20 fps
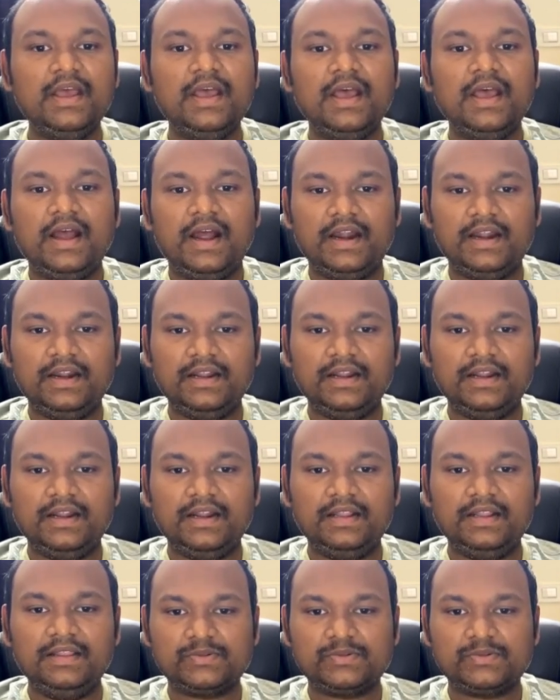And in the
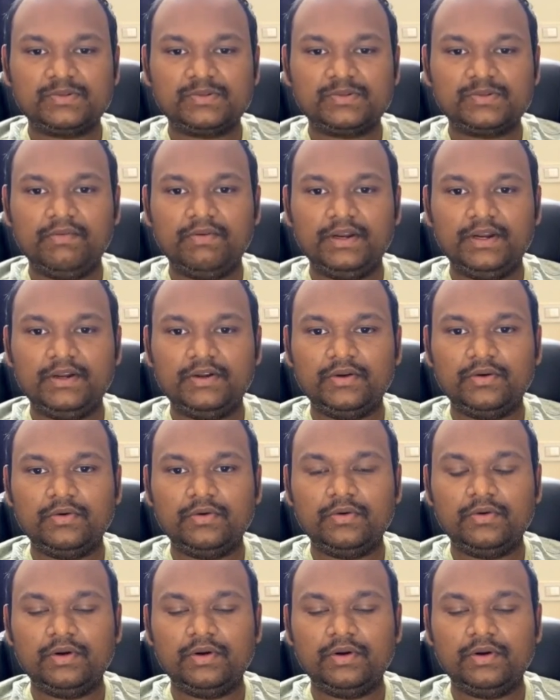RESTful API, we need to know
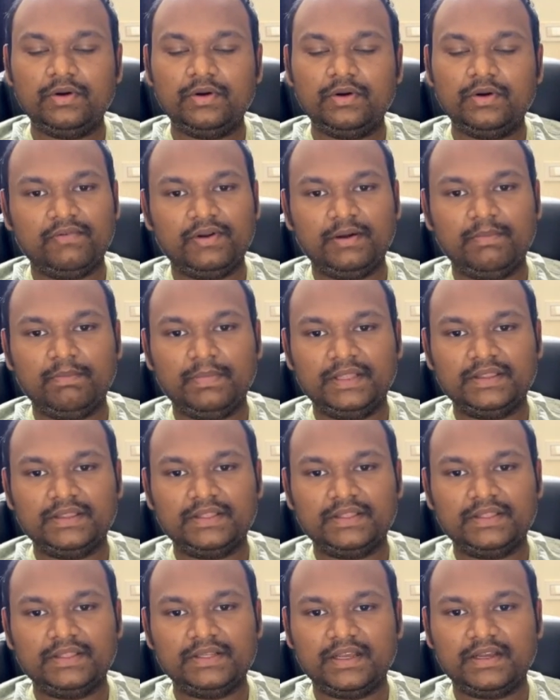like what are the different
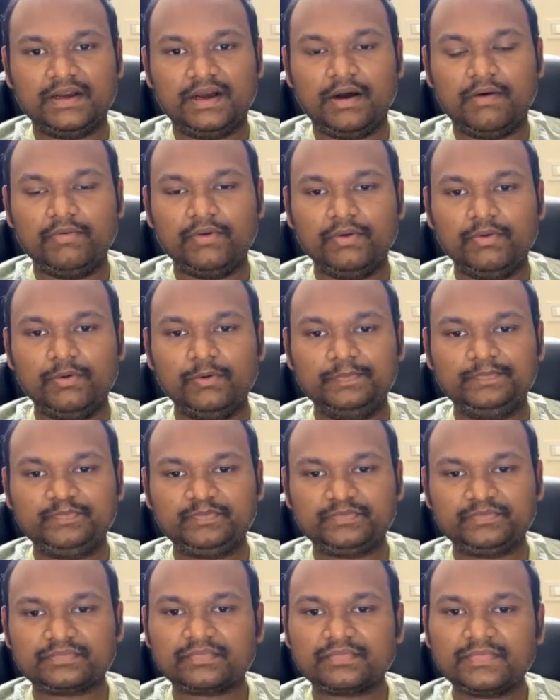methods, like how you
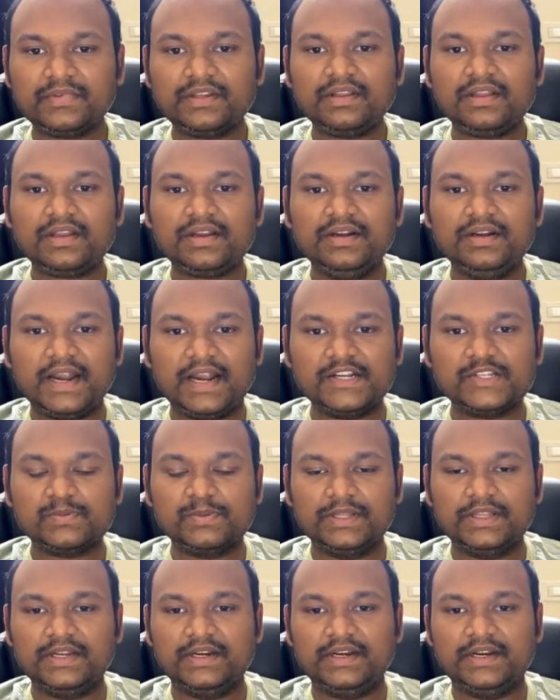
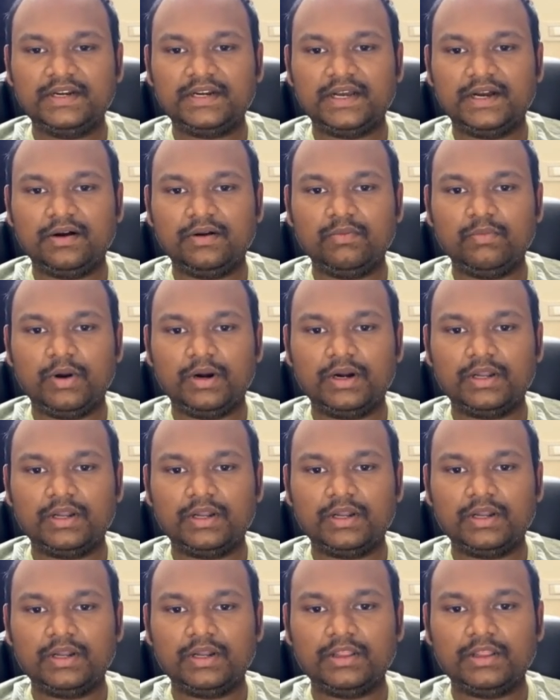transfer the data, on what are the
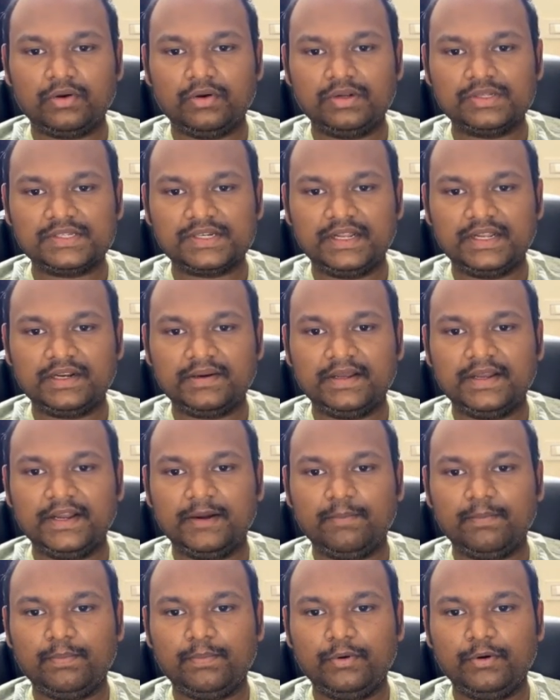protocols like
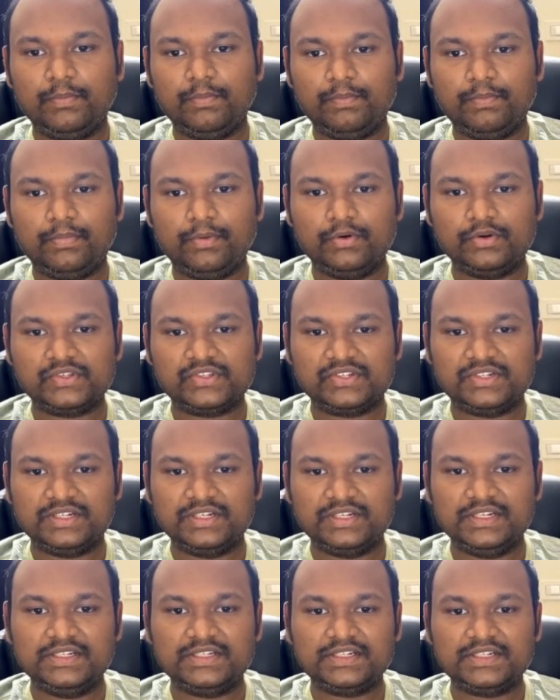get, put, post,
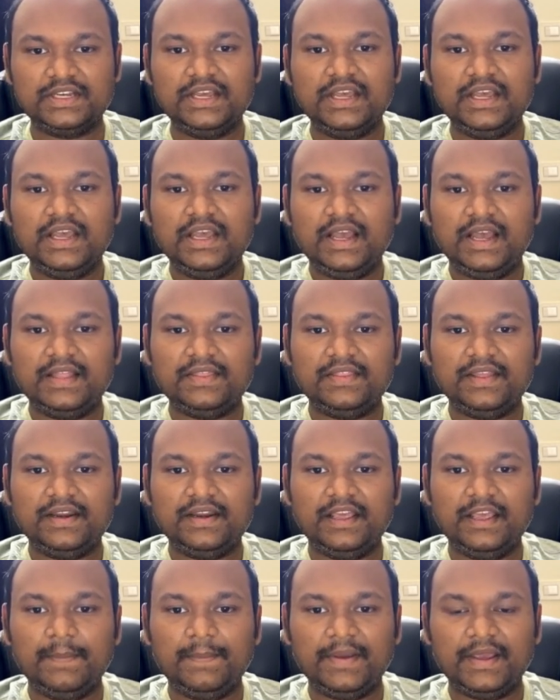delete, and then
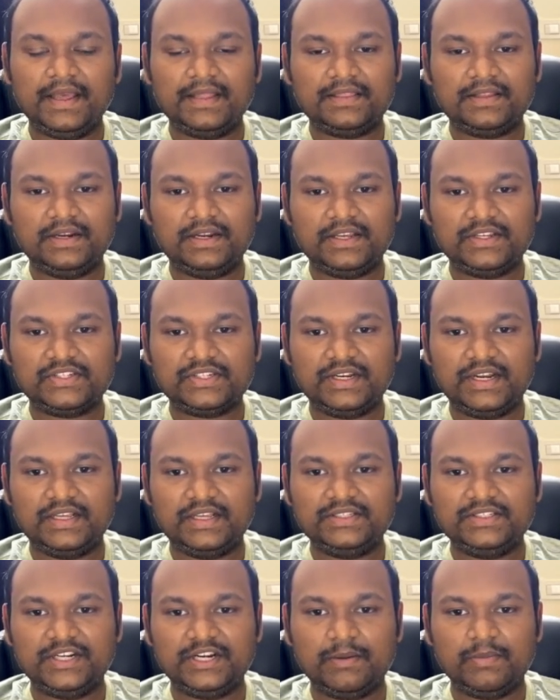API authentication like
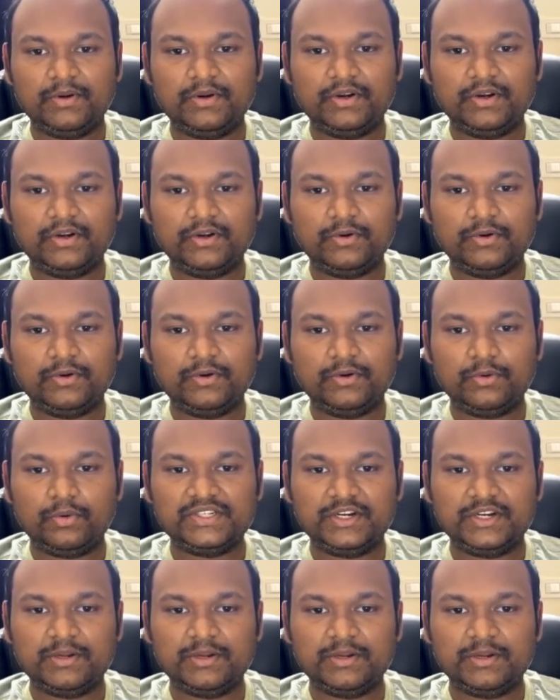JWT tokens,
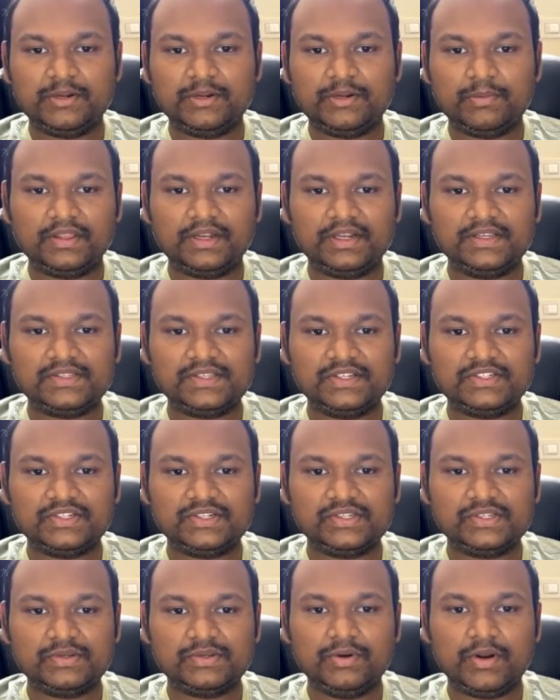JWT
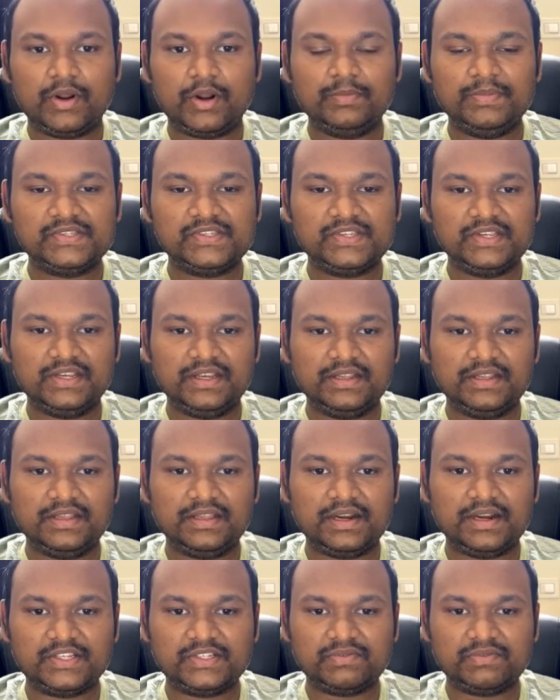authorizations, you will all be seeing in
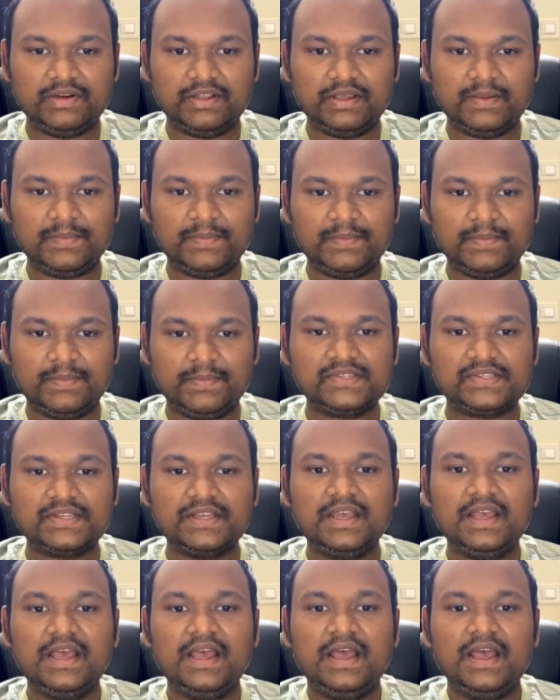the RESTful APIs.
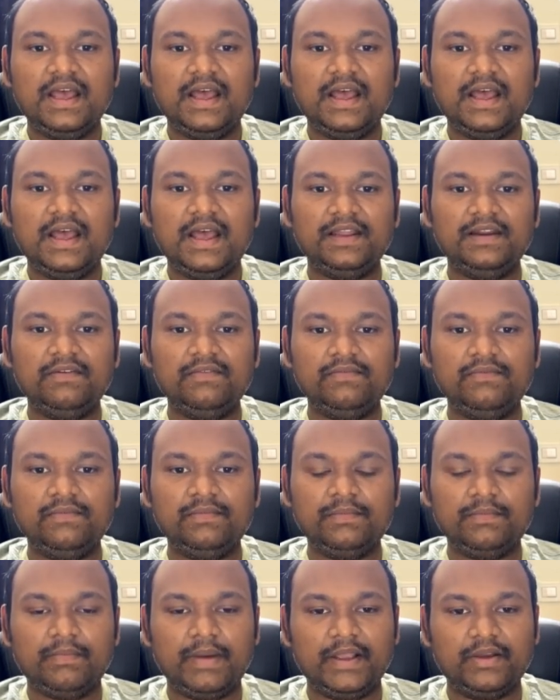And
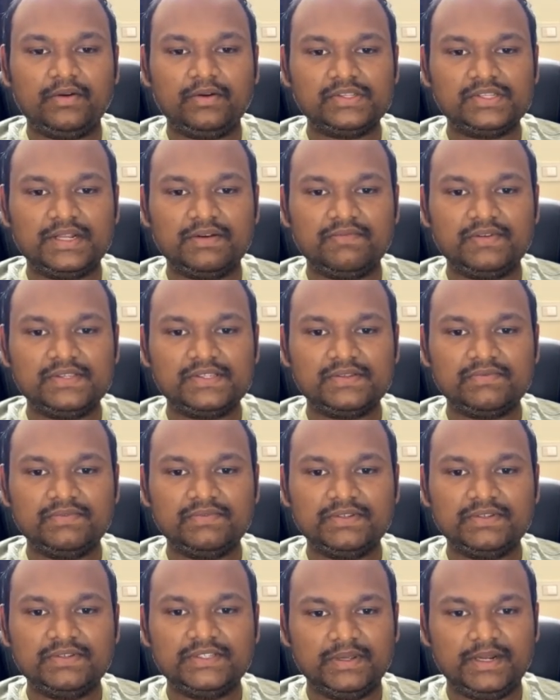then microservice, which
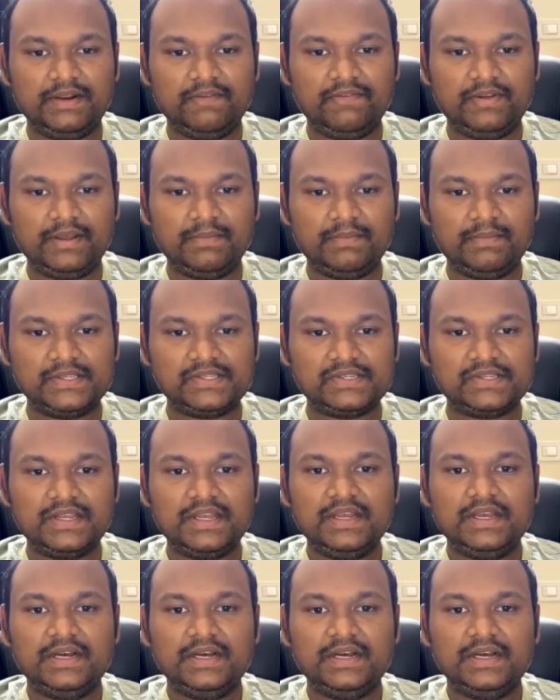is very famous.